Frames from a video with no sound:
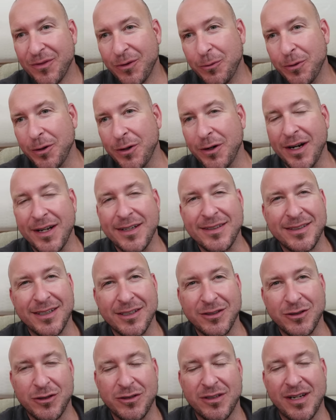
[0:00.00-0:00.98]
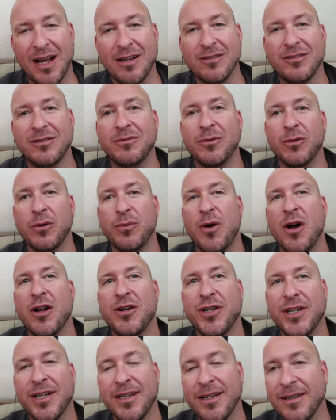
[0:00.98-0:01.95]
We're at sister's house. We're
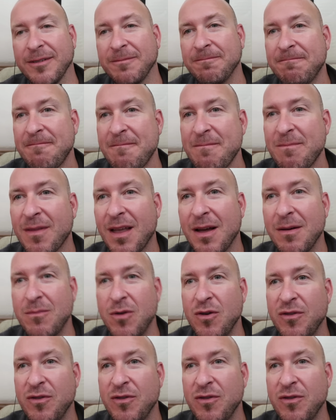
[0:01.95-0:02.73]
watching a, a